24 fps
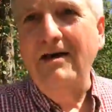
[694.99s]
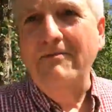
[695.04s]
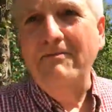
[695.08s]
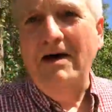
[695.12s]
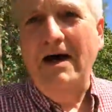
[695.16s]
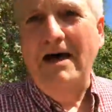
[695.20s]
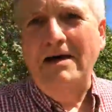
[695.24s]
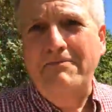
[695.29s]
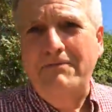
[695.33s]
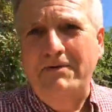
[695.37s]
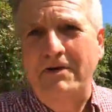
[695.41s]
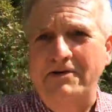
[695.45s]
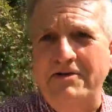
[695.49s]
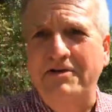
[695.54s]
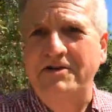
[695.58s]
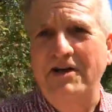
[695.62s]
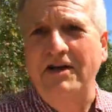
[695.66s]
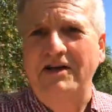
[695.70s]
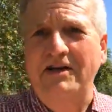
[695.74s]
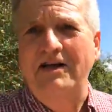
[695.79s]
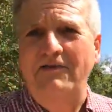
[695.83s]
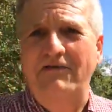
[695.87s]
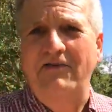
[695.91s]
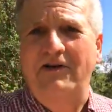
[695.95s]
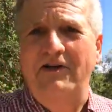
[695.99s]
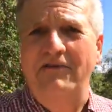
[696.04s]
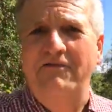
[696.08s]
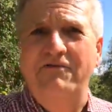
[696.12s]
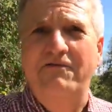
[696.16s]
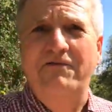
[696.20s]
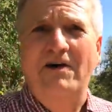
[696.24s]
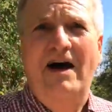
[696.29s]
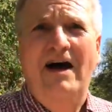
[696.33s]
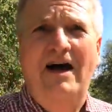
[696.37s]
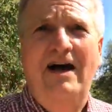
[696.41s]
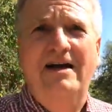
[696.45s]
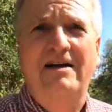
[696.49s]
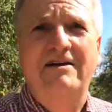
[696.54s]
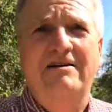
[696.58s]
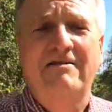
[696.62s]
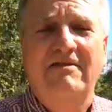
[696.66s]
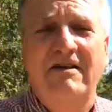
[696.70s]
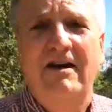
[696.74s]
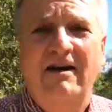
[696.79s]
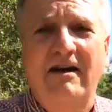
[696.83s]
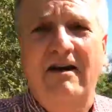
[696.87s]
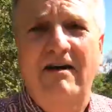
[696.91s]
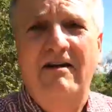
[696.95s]
might be a significant find
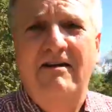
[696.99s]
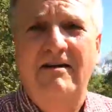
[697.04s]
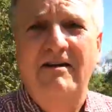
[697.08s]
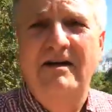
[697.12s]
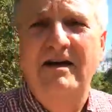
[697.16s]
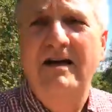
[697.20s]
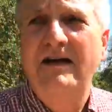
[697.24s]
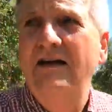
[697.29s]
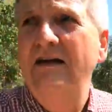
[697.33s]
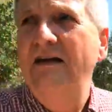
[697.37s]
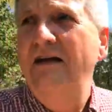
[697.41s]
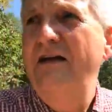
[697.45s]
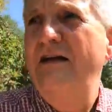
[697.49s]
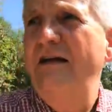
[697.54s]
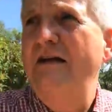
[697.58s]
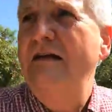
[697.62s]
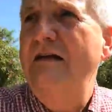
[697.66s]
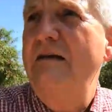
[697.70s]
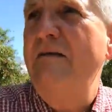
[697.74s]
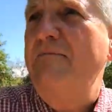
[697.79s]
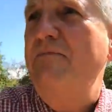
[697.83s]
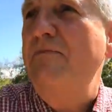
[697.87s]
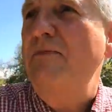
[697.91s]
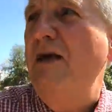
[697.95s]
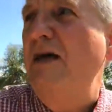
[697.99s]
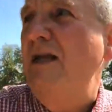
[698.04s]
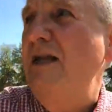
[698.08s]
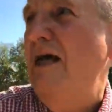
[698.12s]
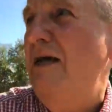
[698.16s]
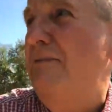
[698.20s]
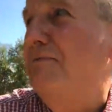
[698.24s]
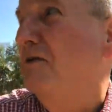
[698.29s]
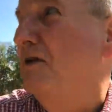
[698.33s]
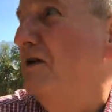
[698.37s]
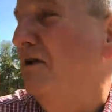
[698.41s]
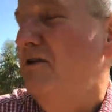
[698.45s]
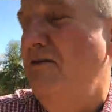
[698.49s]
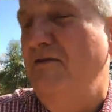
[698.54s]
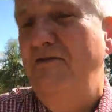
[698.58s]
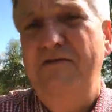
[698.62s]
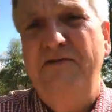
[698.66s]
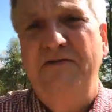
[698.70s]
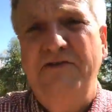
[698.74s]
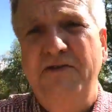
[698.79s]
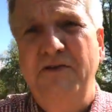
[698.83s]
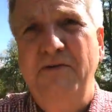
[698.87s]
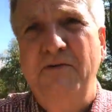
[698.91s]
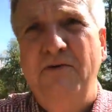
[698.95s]
there. Not absolutely
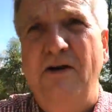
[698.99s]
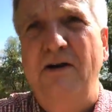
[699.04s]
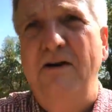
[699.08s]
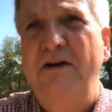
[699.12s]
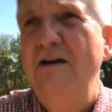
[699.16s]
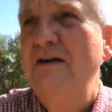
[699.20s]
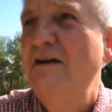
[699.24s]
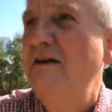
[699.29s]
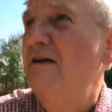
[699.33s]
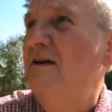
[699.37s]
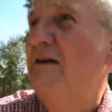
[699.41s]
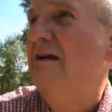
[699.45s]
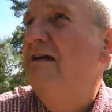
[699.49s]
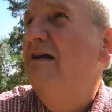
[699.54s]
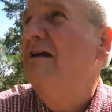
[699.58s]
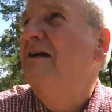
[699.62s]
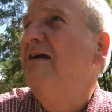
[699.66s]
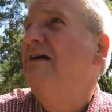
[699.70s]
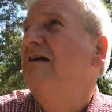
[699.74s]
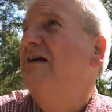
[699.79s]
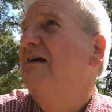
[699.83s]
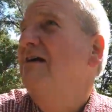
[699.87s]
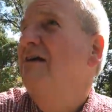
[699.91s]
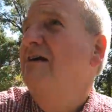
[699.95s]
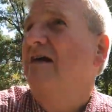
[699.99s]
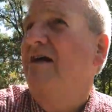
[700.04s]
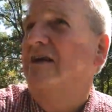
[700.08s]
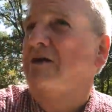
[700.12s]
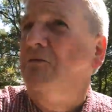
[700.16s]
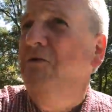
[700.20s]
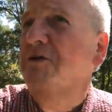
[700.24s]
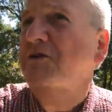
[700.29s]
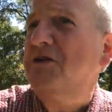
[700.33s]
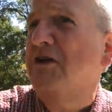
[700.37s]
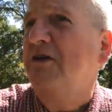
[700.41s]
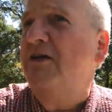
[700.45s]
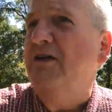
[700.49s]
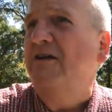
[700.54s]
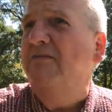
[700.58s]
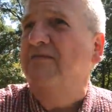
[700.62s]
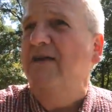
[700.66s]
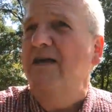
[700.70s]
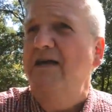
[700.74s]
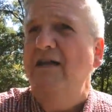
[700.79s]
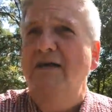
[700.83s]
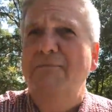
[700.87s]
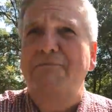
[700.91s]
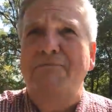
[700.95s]
for sure. Kind of wish I could have
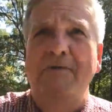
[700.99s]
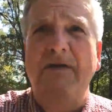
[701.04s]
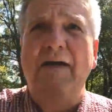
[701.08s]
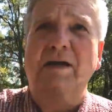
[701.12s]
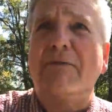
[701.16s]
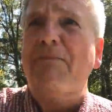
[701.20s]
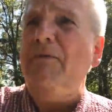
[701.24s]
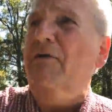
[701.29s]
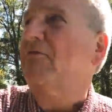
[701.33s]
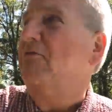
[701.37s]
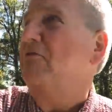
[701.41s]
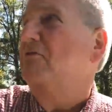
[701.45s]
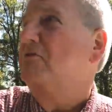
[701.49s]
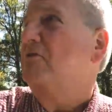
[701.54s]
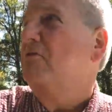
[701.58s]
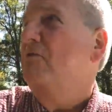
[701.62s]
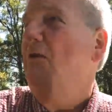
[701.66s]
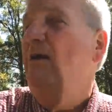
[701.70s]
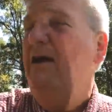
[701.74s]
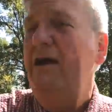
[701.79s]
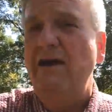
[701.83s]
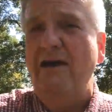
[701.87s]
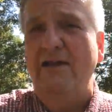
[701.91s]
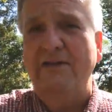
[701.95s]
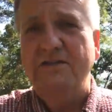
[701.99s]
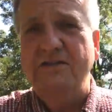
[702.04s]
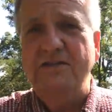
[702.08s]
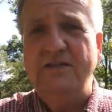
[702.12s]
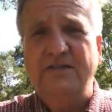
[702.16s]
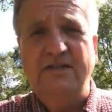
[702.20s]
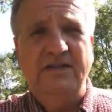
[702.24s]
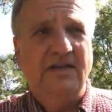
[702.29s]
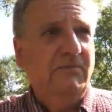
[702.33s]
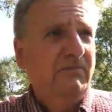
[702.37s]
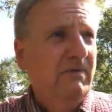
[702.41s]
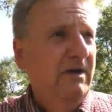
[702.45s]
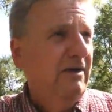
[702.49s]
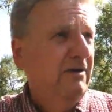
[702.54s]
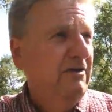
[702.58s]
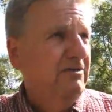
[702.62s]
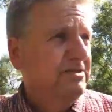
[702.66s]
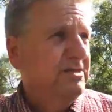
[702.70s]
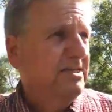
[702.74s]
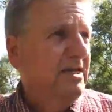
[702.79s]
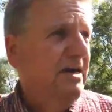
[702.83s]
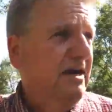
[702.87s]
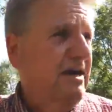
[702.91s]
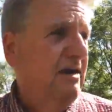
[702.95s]
get up on those grounds to see what all
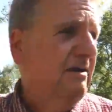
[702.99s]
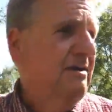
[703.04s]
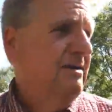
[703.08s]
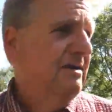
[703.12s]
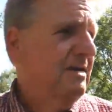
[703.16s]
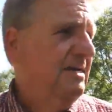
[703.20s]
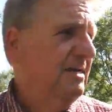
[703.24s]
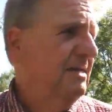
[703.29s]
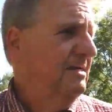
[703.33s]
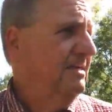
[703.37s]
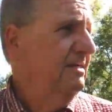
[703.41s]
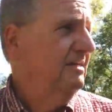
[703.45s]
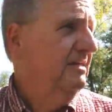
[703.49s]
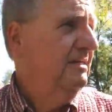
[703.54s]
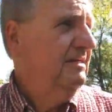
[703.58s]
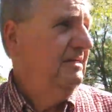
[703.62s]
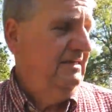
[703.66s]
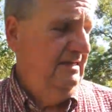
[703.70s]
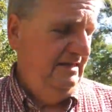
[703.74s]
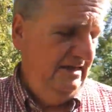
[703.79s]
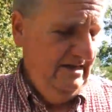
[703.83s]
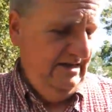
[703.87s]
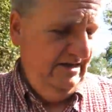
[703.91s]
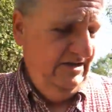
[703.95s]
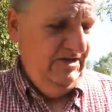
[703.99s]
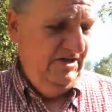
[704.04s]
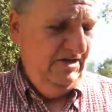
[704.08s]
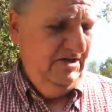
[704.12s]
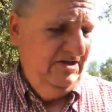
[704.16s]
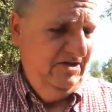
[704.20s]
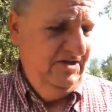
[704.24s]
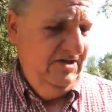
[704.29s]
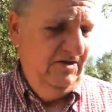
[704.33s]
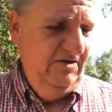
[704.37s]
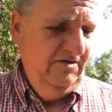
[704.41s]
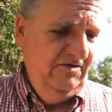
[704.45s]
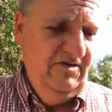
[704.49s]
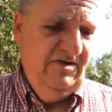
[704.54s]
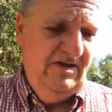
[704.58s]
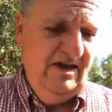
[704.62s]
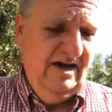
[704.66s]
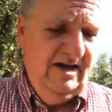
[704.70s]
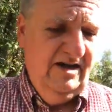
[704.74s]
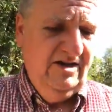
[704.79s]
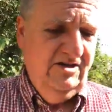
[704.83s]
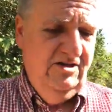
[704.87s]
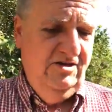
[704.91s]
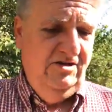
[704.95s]
was there. Just too
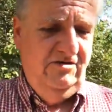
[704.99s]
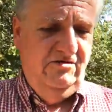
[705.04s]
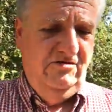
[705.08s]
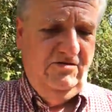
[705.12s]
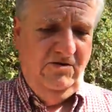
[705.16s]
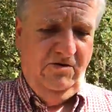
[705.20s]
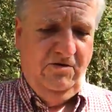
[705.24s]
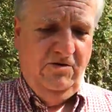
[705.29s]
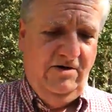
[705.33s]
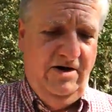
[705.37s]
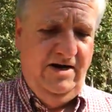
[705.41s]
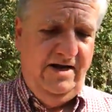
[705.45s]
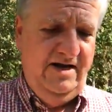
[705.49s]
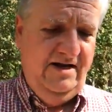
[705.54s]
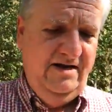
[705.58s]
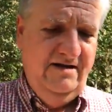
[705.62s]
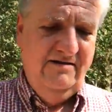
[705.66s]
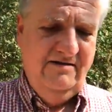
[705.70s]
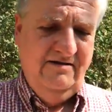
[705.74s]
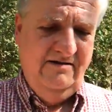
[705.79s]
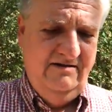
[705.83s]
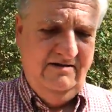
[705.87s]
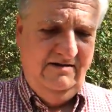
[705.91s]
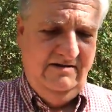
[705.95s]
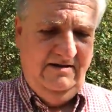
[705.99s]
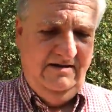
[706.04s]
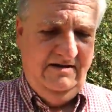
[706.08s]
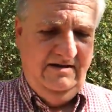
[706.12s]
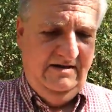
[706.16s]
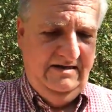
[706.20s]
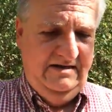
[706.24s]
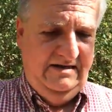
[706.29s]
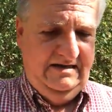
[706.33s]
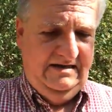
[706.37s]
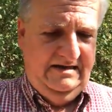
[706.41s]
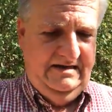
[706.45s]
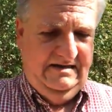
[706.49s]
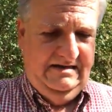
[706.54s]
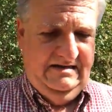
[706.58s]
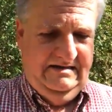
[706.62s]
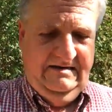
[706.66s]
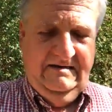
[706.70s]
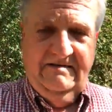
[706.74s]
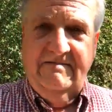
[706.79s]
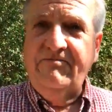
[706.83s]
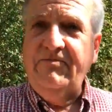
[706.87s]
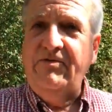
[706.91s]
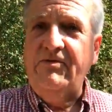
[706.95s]
thick, too thorny.
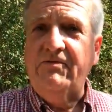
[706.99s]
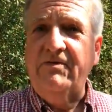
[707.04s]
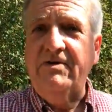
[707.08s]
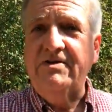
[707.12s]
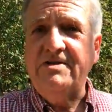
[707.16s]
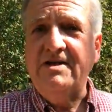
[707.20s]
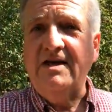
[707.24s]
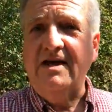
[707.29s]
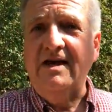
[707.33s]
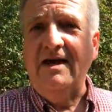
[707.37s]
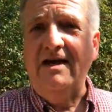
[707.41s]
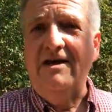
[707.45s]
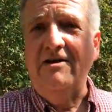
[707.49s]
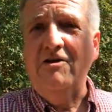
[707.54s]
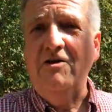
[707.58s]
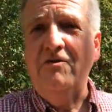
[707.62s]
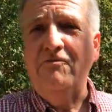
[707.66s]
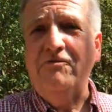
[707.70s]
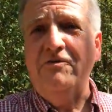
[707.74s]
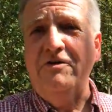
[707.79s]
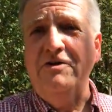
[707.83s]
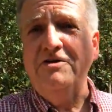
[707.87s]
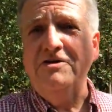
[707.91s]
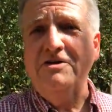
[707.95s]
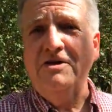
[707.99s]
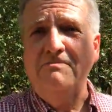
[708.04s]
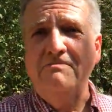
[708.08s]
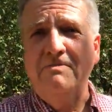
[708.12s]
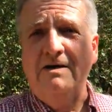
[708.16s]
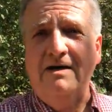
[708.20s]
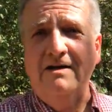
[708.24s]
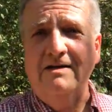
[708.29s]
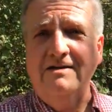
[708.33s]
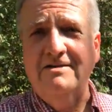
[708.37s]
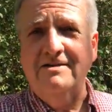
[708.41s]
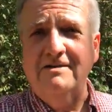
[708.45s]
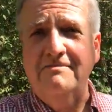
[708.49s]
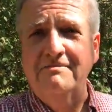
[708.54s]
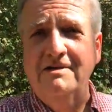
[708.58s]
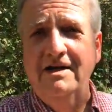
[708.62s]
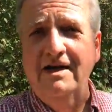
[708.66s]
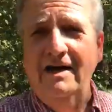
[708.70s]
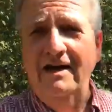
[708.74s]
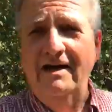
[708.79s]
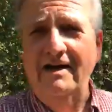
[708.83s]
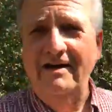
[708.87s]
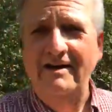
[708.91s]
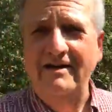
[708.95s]
Once again, hopefully somebody
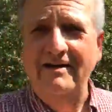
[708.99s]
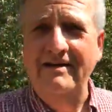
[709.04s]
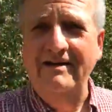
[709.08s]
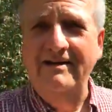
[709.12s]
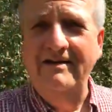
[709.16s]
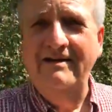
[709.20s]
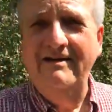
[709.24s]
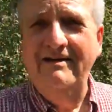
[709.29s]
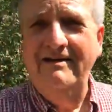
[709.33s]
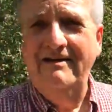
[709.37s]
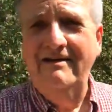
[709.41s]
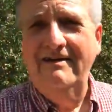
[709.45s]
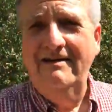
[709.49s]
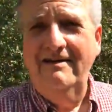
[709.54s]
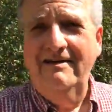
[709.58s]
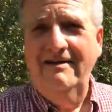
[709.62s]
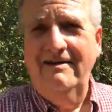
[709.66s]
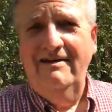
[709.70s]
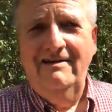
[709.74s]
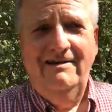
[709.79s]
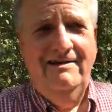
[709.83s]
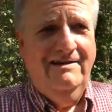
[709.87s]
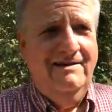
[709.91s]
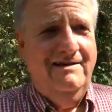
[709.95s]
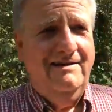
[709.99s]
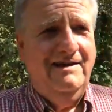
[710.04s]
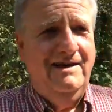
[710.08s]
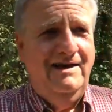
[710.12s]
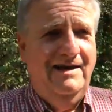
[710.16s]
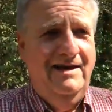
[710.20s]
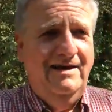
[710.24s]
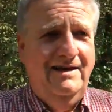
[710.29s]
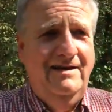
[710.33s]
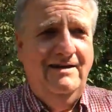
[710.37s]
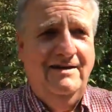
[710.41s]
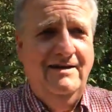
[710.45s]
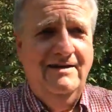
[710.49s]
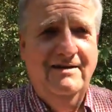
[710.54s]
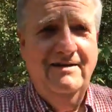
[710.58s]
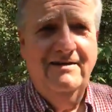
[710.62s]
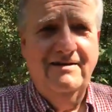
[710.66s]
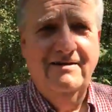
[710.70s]
someday can